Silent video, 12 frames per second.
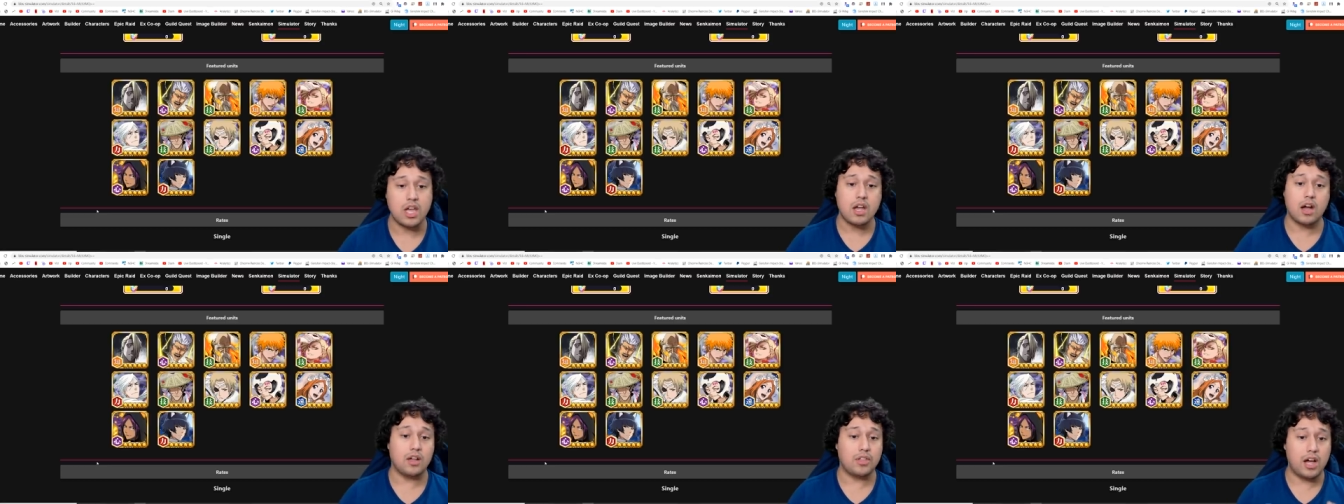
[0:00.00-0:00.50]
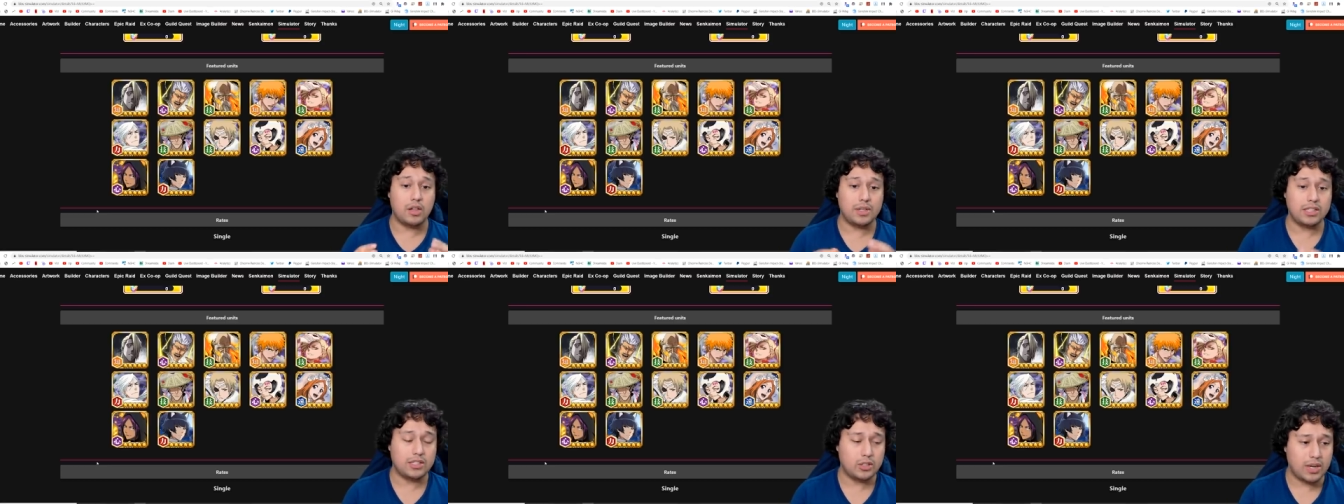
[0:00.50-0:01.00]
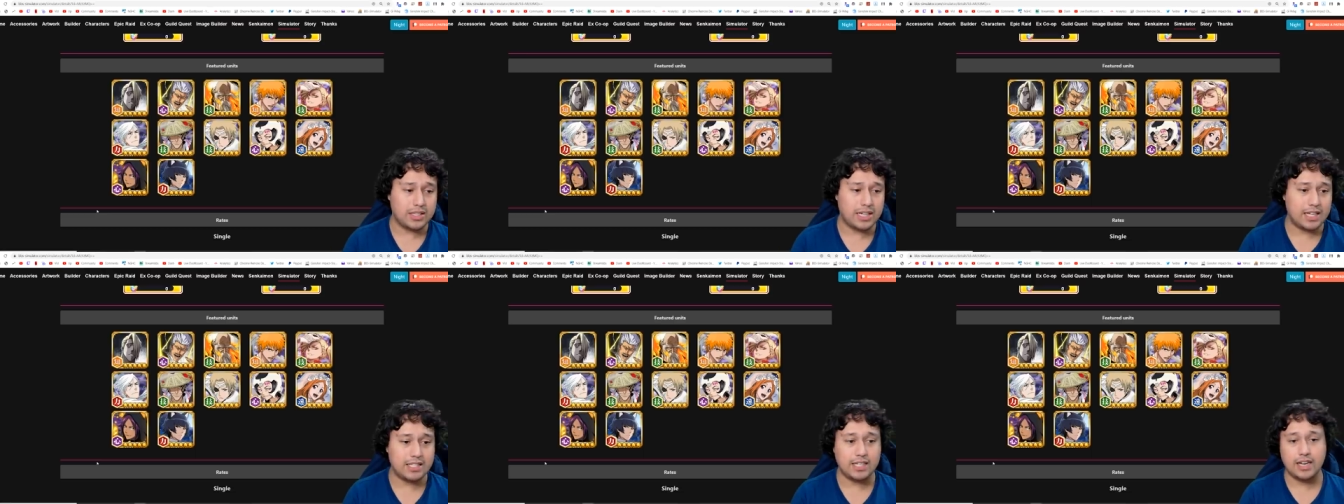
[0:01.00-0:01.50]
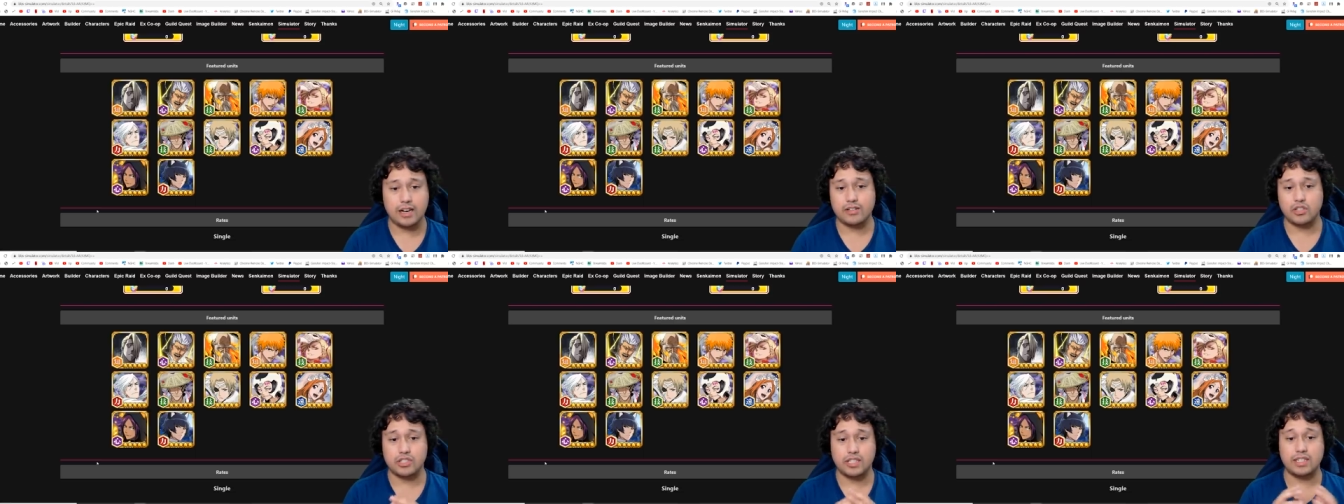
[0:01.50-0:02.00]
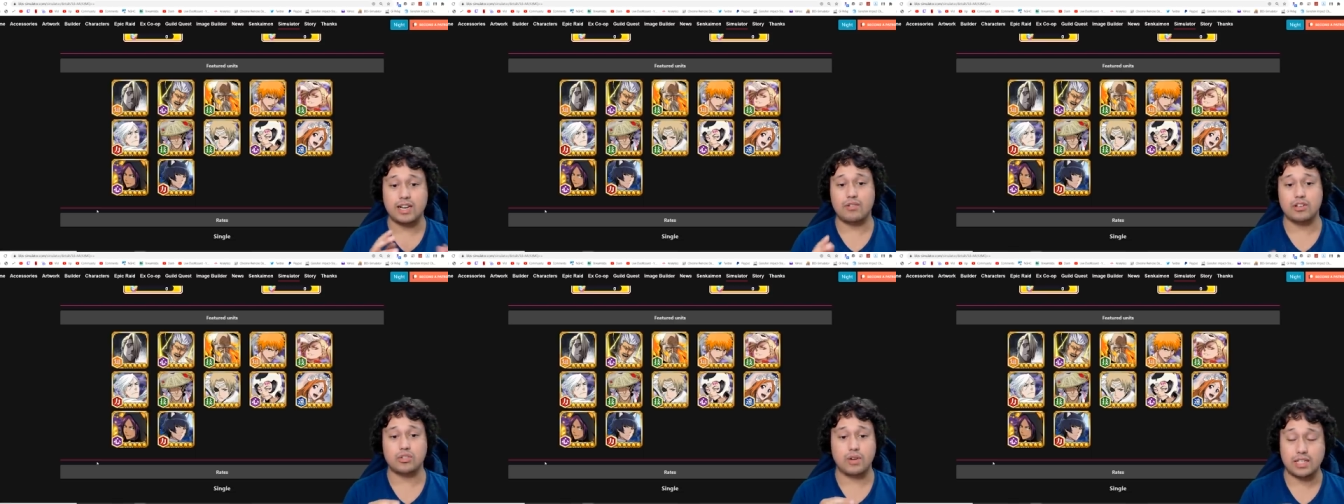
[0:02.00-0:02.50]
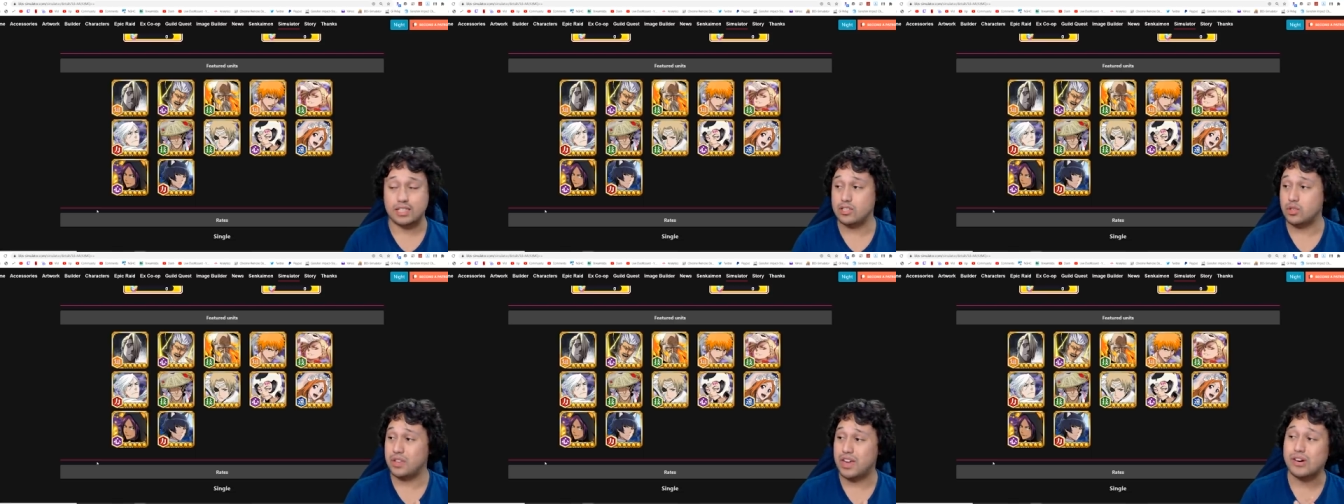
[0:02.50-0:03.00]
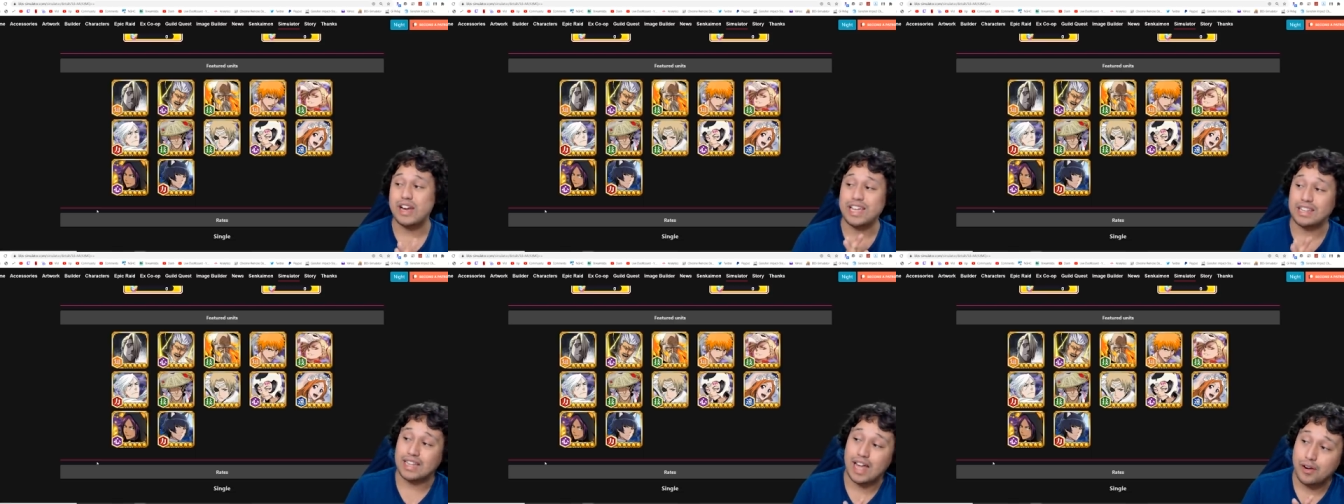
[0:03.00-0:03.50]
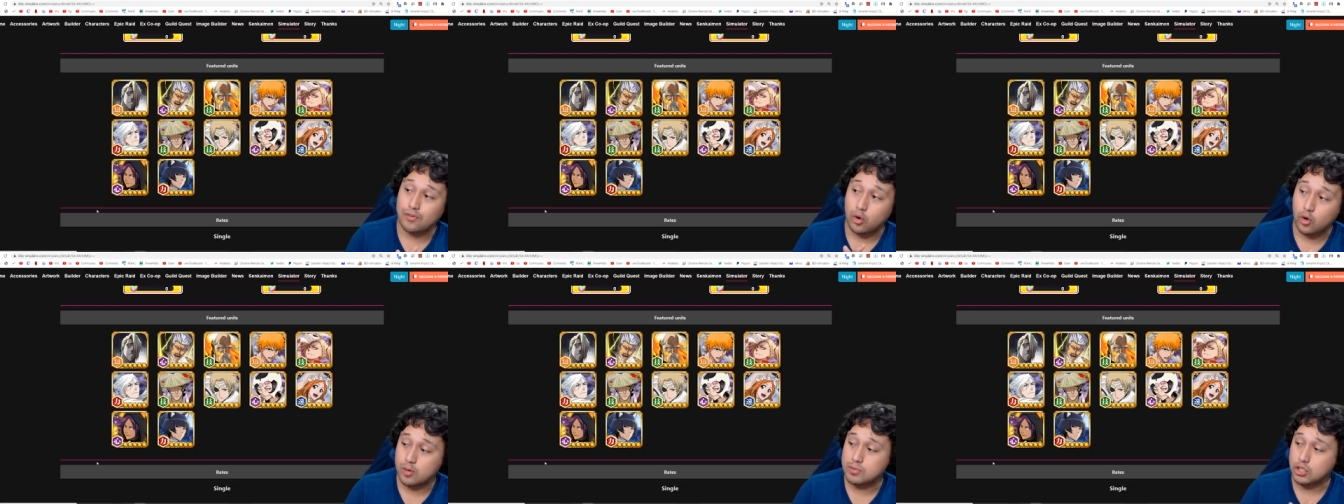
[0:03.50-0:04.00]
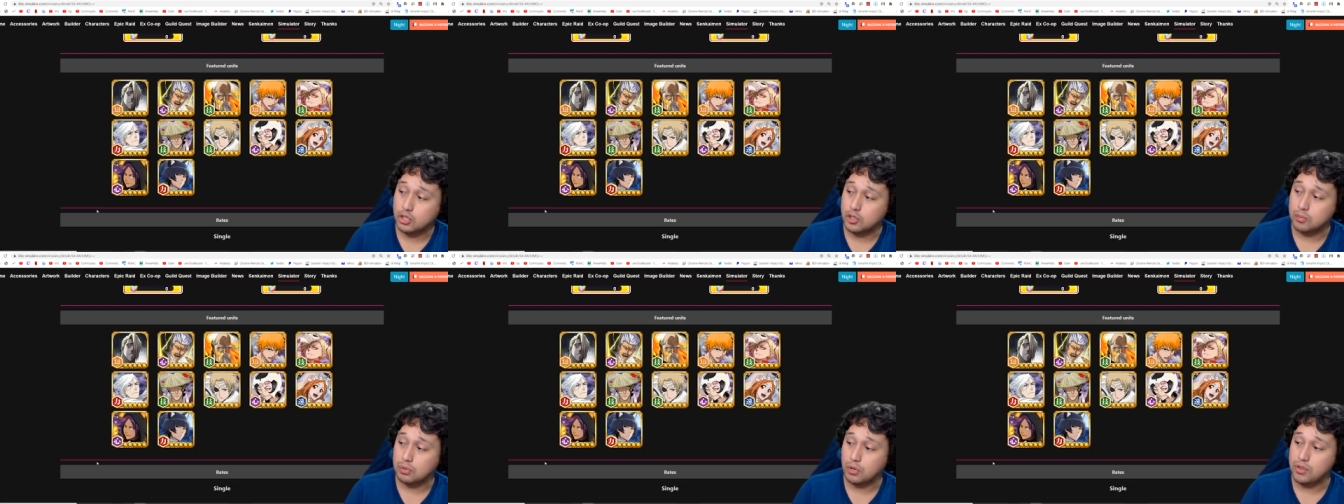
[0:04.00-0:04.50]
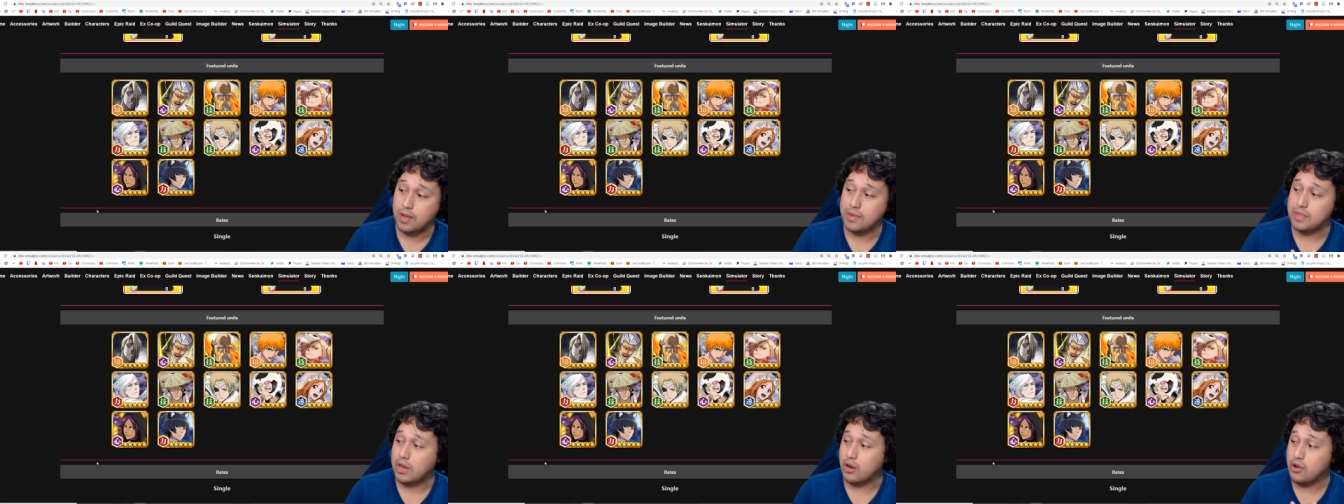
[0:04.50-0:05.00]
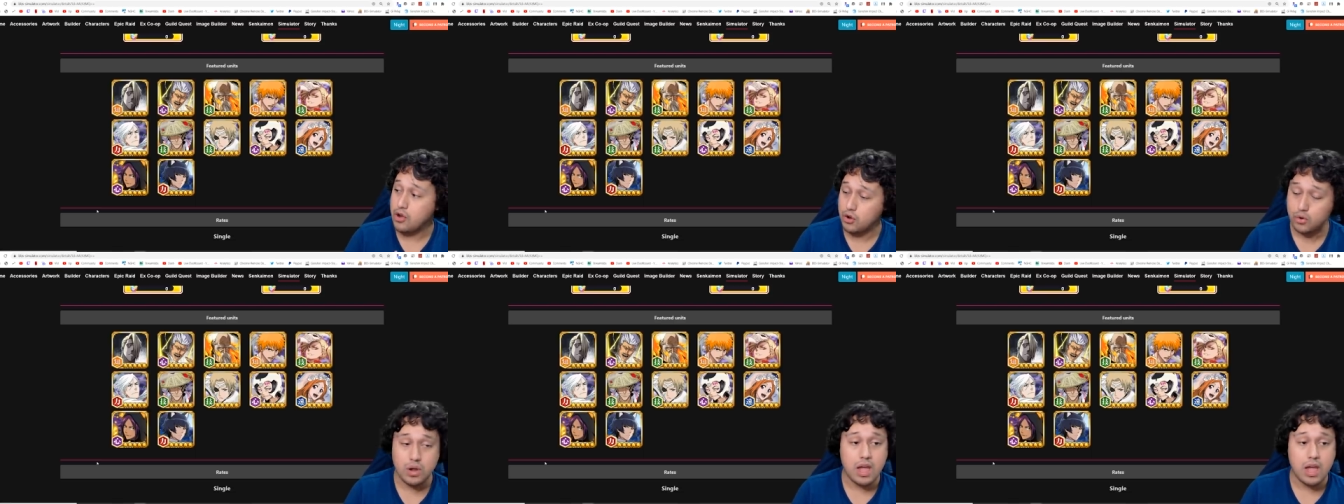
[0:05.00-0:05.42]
Uh, the Halloween 2018 characters did get resurrected, so they are a lot of orbs should you pull them, and they are new.